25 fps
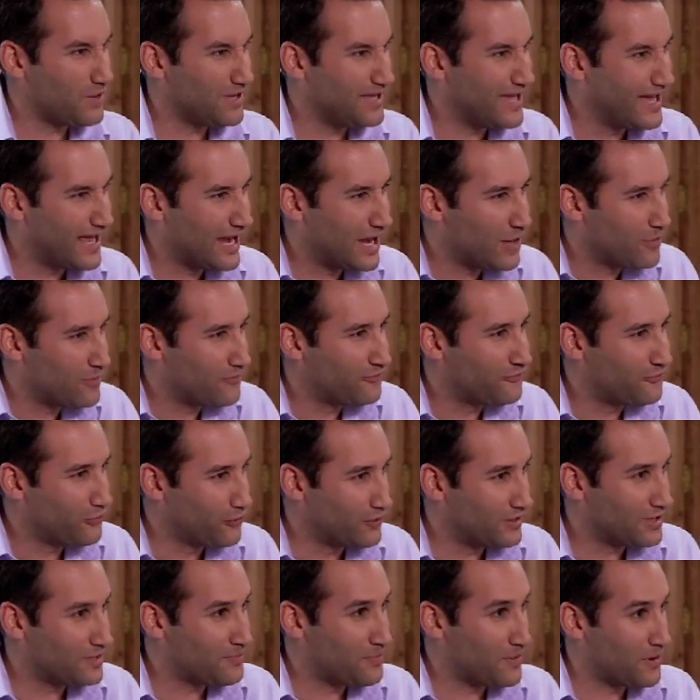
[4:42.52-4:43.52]
yellow and
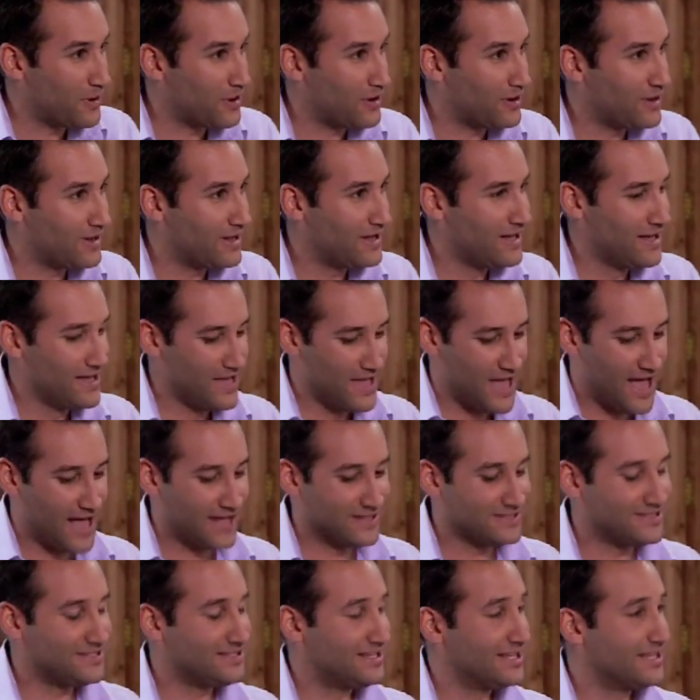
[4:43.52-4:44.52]
falling apart. Yeah.
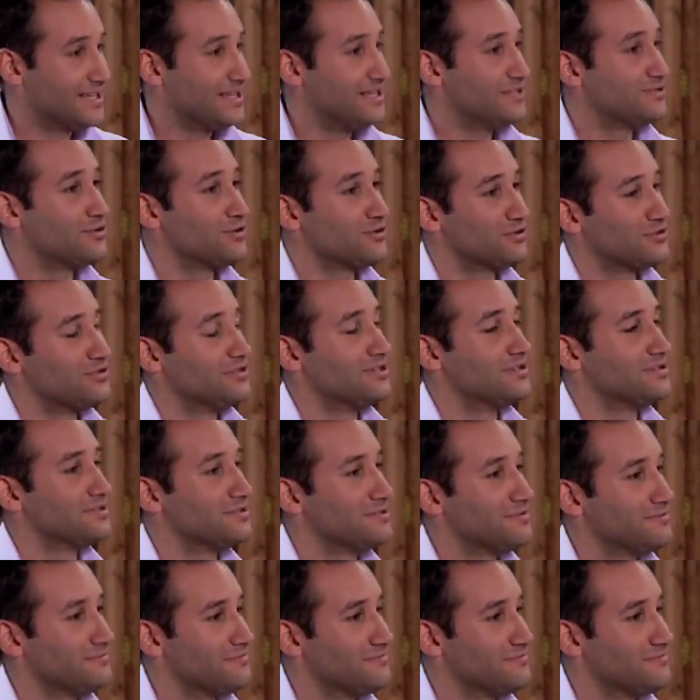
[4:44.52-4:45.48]
And sticky sausages.